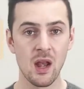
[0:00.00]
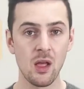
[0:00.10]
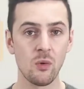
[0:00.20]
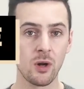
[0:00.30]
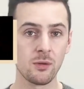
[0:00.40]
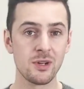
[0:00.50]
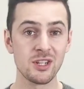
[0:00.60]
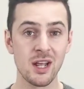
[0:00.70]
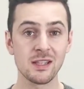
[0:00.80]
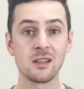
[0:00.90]
Now, Waterloo
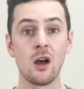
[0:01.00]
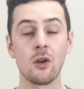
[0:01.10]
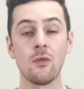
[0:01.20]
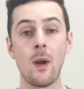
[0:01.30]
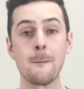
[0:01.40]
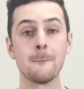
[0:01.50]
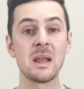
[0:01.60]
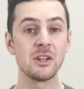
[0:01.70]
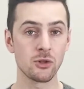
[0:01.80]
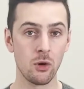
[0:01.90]
region has gone over a
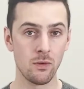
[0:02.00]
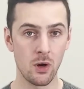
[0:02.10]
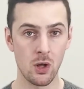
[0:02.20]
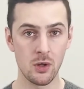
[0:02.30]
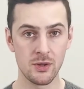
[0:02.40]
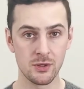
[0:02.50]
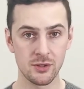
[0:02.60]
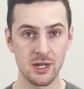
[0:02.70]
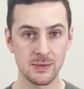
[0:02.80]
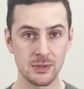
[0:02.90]
major overhaul in their
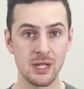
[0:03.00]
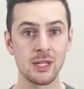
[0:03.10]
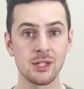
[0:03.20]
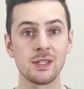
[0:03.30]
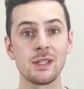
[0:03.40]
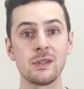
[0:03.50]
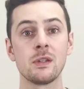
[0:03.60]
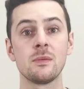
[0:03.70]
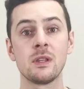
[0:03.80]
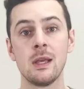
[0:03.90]
transportation
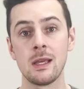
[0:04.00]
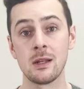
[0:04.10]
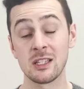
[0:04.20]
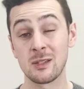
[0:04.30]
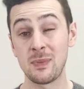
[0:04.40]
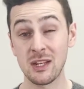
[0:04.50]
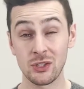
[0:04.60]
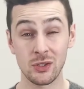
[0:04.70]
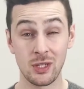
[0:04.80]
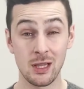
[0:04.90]
systems, and
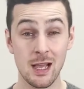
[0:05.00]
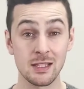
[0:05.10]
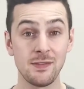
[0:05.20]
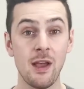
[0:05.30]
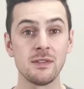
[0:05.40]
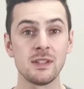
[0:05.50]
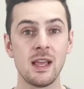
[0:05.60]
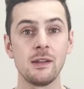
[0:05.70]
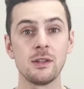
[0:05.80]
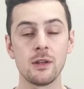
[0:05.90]
especially in the last five to
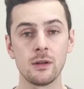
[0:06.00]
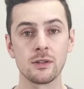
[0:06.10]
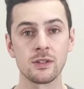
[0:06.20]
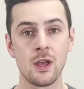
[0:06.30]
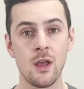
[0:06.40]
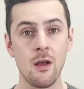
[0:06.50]
10 years.